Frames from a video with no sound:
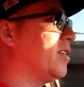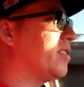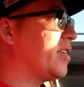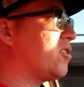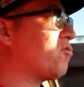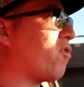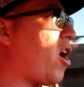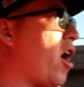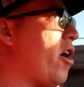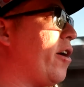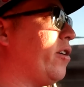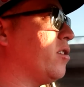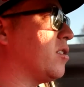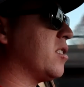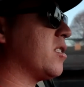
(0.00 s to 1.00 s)
These
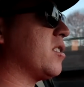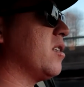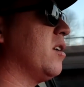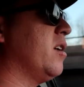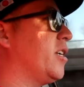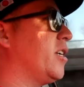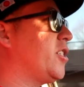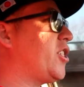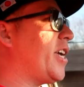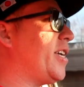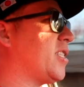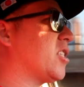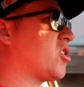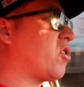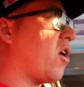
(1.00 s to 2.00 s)
roads.
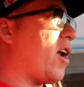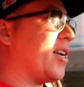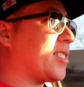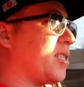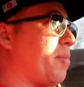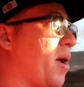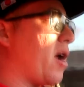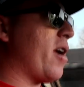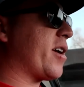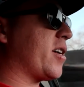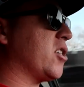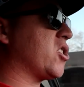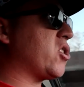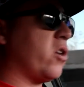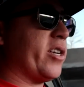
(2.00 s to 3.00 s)
Jesus Christ,
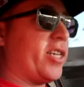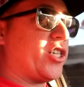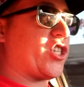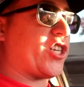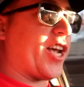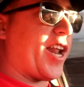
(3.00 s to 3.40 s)
America, sort your shit